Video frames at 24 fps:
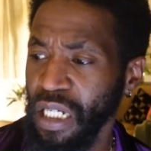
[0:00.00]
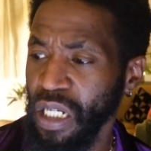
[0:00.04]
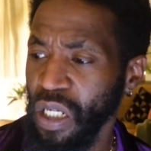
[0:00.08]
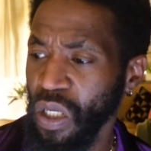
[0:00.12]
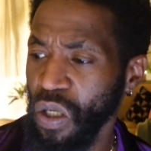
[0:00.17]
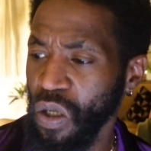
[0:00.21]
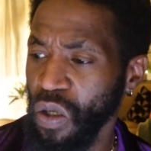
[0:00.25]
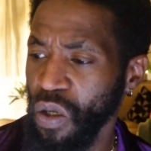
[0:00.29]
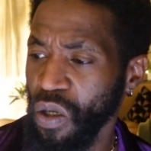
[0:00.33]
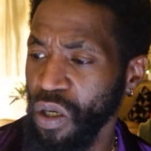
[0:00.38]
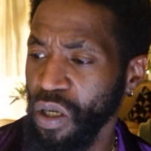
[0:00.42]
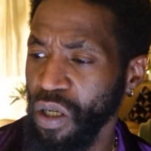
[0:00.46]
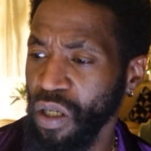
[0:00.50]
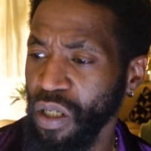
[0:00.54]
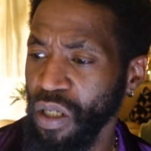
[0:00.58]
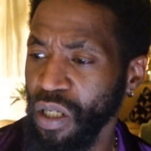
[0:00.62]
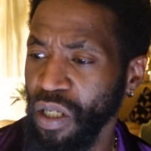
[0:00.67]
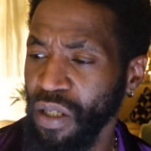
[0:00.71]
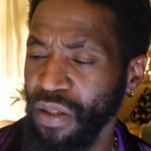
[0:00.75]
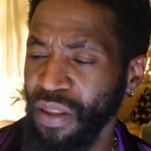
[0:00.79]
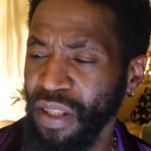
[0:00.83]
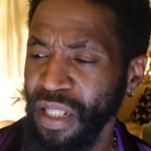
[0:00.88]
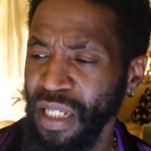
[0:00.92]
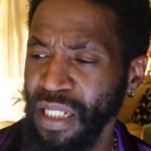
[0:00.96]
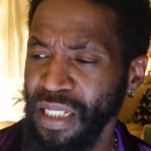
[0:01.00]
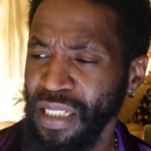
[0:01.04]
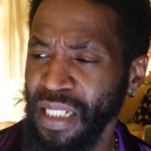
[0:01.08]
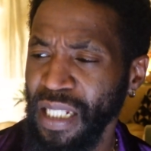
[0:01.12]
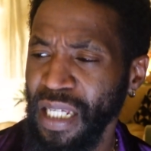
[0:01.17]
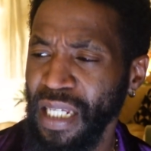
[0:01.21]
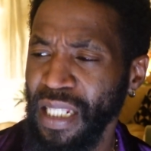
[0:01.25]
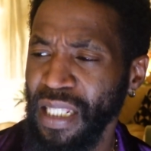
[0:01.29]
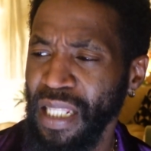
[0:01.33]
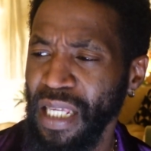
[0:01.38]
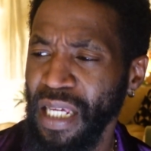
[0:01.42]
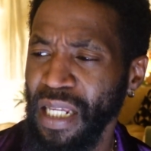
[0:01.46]
or things
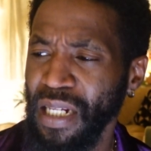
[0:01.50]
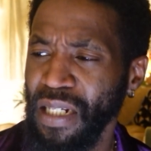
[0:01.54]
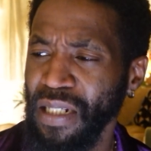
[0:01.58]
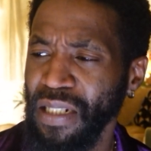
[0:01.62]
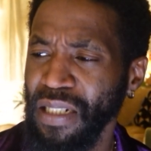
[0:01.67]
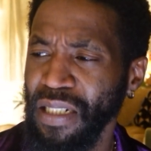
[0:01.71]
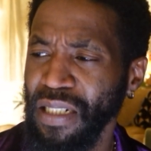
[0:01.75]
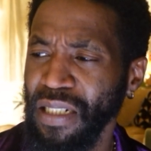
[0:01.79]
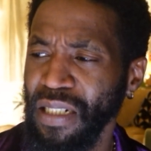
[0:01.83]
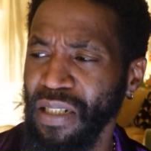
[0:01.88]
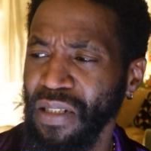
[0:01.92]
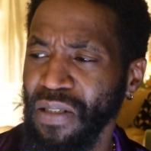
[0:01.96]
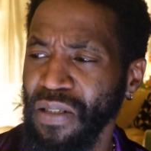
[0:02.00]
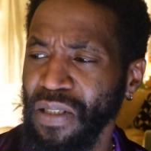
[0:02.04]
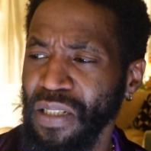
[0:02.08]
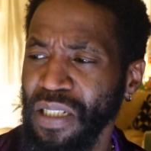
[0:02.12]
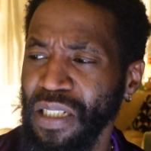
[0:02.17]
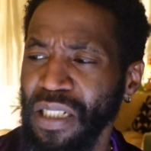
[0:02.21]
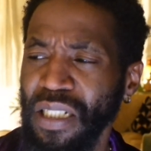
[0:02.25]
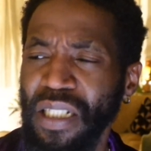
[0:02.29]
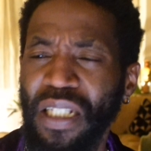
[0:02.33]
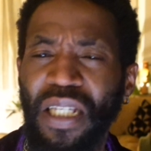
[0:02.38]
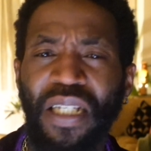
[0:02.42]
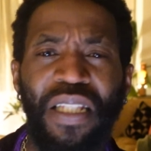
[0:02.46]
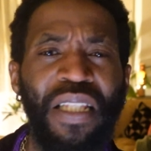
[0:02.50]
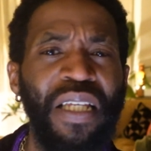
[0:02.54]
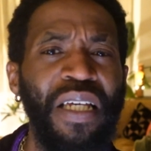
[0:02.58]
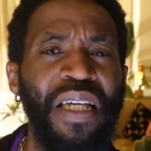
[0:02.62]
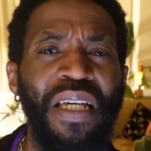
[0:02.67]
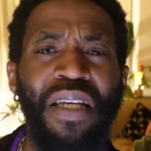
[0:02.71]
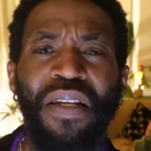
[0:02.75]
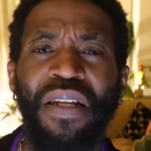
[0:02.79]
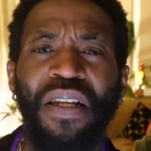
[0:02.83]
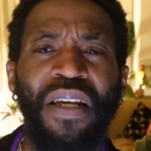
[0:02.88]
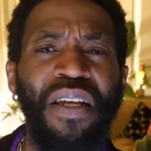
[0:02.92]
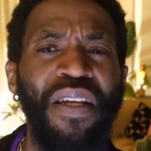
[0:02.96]
like that, or shit like
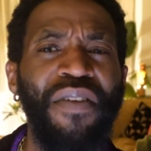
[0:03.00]
that.